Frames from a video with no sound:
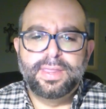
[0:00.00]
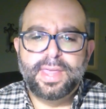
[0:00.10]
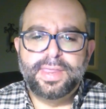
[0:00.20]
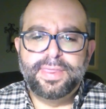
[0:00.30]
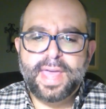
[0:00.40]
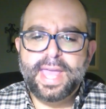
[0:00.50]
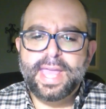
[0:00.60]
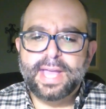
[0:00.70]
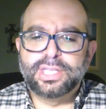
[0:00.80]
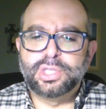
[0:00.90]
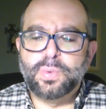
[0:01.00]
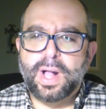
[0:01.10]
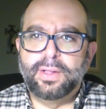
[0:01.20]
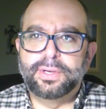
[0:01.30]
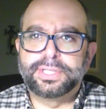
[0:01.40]
then they had
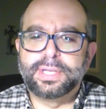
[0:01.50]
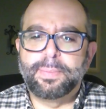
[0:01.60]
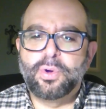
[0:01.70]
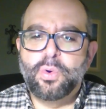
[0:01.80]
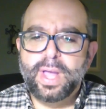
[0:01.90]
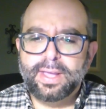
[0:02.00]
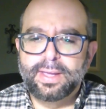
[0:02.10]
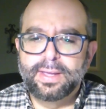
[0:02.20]
swallowed us up quick.